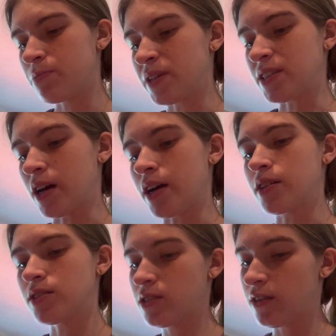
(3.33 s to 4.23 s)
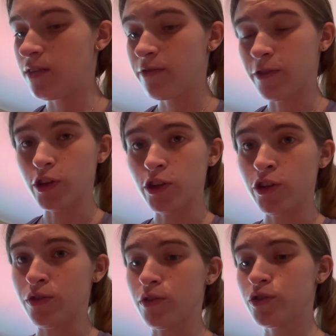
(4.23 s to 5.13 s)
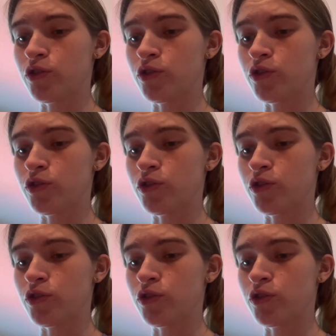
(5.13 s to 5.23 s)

besides for the noodles.